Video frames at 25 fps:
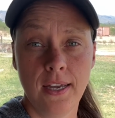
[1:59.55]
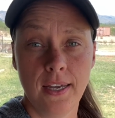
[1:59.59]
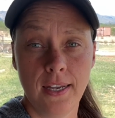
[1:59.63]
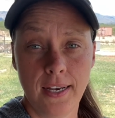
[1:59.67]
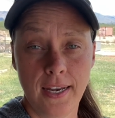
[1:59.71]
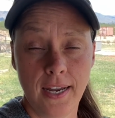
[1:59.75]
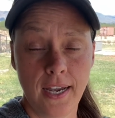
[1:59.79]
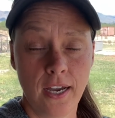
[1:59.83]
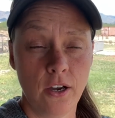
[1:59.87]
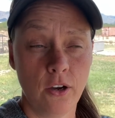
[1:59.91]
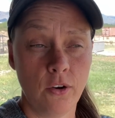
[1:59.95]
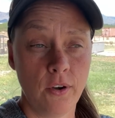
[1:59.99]

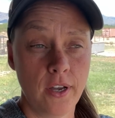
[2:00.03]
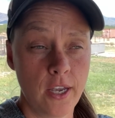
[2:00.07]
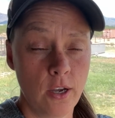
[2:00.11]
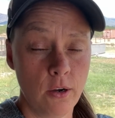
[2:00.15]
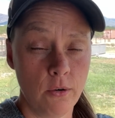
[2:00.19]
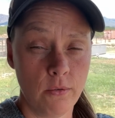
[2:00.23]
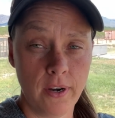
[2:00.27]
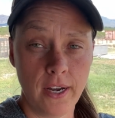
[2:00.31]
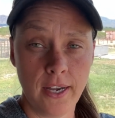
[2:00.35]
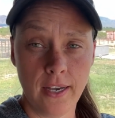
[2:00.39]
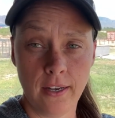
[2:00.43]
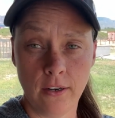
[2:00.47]
Now
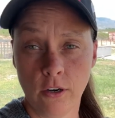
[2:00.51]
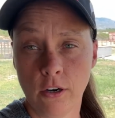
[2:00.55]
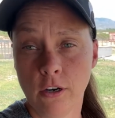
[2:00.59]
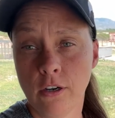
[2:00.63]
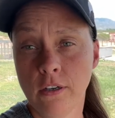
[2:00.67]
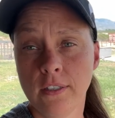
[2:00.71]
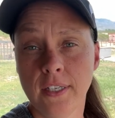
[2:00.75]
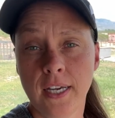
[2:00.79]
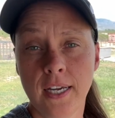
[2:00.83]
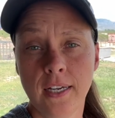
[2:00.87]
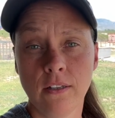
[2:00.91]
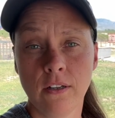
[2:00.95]
it ran
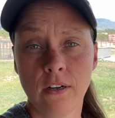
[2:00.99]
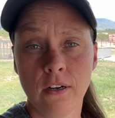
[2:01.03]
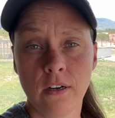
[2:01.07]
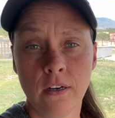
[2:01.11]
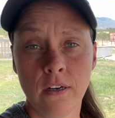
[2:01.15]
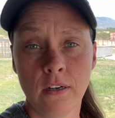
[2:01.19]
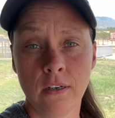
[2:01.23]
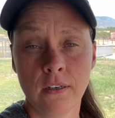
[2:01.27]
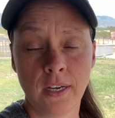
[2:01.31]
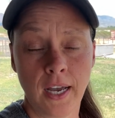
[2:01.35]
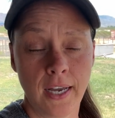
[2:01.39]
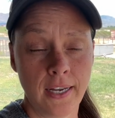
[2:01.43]
all day
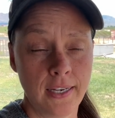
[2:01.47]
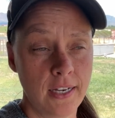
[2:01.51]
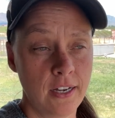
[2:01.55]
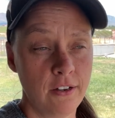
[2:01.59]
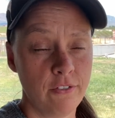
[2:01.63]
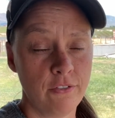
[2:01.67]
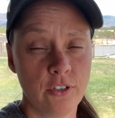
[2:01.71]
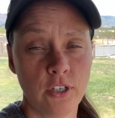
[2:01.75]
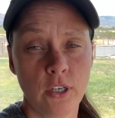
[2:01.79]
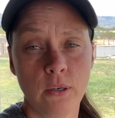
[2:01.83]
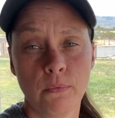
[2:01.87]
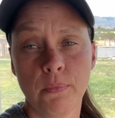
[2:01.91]
long, I
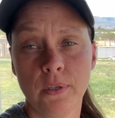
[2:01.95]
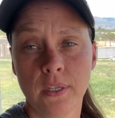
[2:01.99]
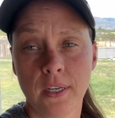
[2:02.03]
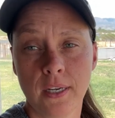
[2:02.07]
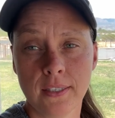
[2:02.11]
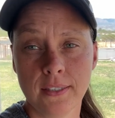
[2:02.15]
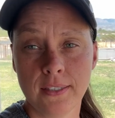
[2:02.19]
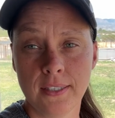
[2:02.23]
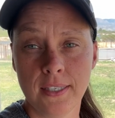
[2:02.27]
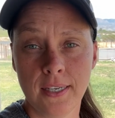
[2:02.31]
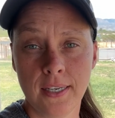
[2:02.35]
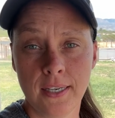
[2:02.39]
never
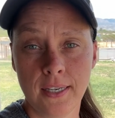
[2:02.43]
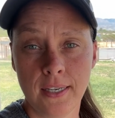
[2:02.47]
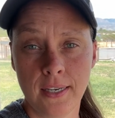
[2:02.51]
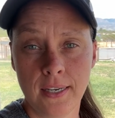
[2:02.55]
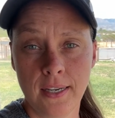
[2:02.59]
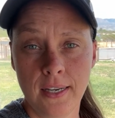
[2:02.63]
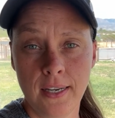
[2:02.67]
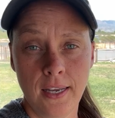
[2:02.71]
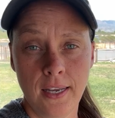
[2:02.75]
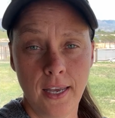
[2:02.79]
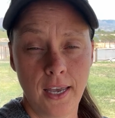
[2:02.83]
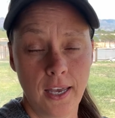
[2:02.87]
unplugged it,
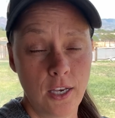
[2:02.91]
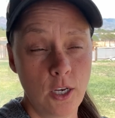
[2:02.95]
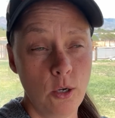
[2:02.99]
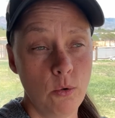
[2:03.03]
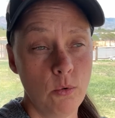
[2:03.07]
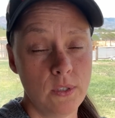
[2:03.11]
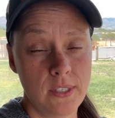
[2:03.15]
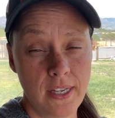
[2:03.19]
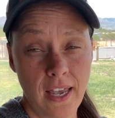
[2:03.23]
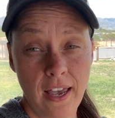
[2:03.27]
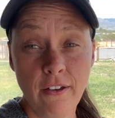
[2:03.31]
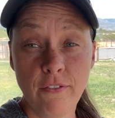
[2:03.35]
and it
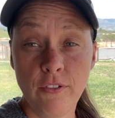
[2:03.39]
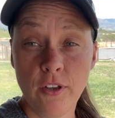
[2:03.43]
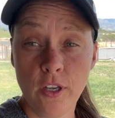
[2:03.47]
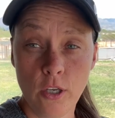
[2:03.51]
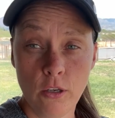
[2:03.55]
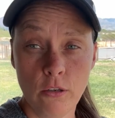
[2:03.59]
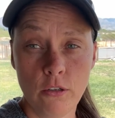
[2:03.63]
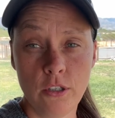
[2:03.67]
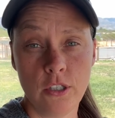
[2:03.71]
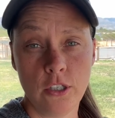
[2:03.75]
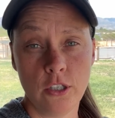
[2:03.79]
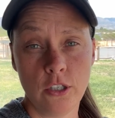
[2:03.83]
was heavy
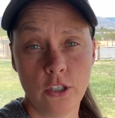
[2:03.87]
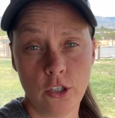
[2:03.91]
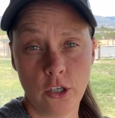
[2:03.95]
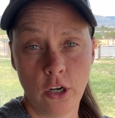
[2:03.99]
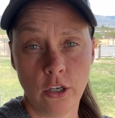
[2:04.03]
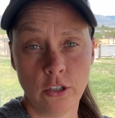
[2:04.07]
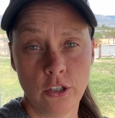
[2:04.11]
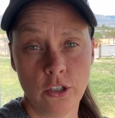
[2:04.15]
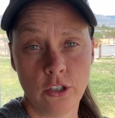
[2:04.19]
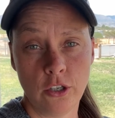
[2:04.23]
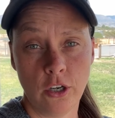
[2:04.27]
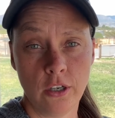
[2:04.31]
usage
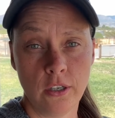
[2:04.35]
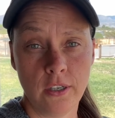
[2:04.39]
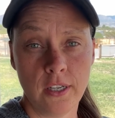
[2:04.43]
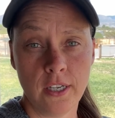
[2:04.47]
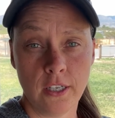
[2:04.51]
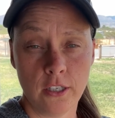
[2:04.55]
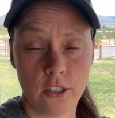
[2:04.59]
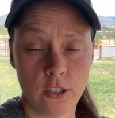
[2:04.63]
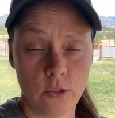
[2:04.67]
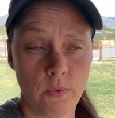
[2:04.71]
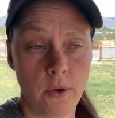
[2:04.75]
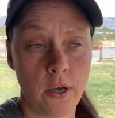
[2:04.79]
on
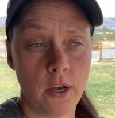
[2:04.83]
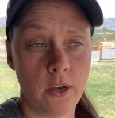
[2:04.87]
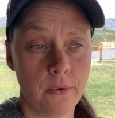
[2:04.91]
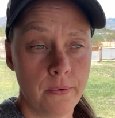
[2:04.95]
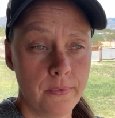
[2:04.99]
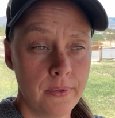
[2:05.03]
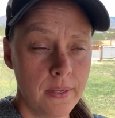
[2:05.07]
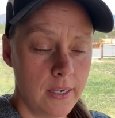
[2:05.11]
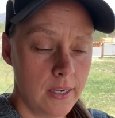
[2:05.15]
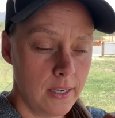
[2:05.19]
Starlink as well.